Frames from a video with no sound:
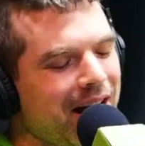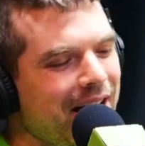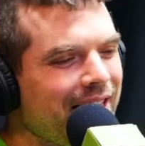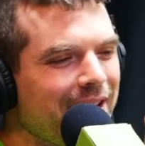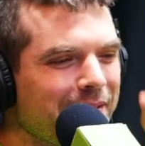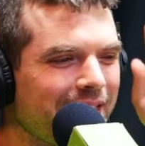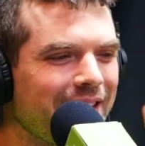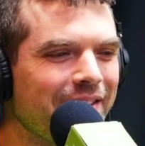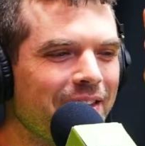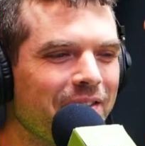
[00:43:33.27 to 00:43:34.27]
think I would
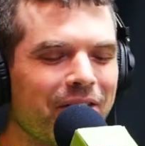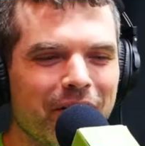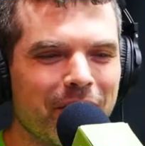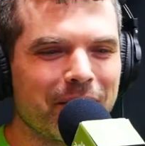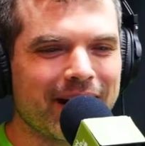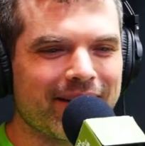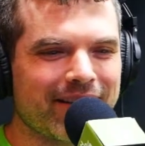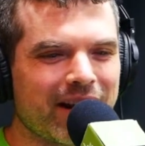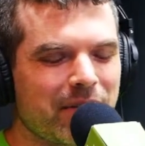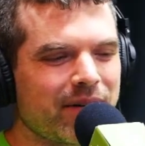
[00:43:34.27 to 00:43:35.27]
leave the room. I'd
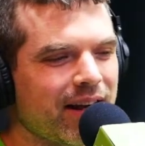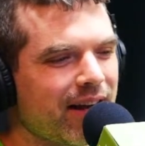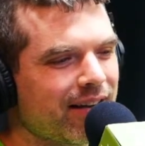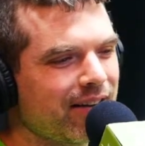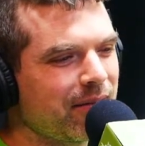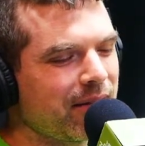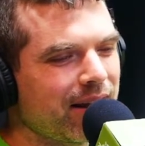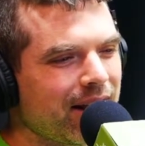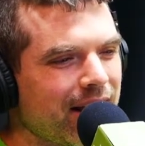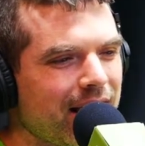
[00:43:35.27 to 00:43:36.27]
send him a text and be
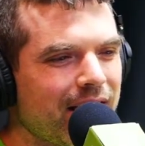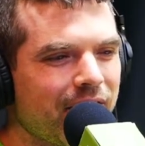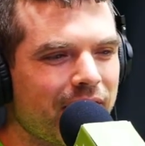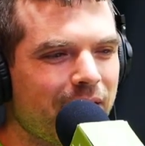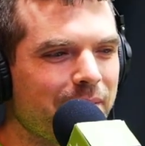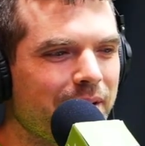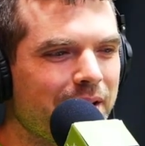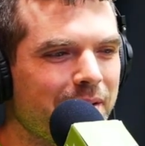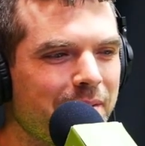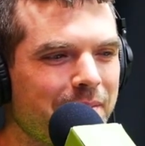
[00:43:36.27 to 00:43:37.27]
like, "Hey, wrap it
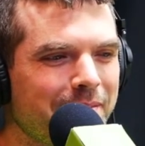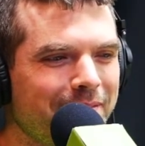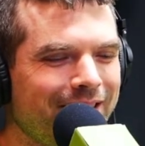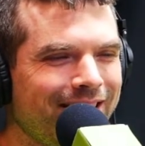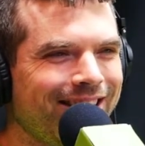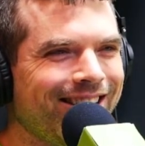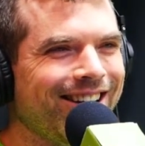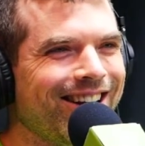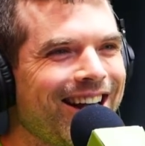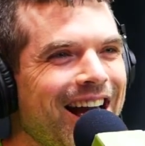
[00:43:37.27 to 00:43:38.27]
up."
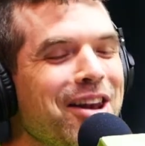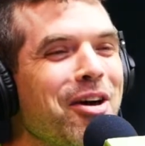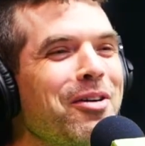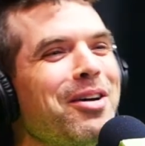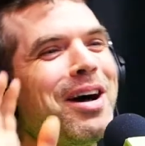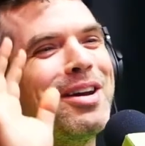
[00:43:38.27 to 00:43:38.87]
No, I don't mean...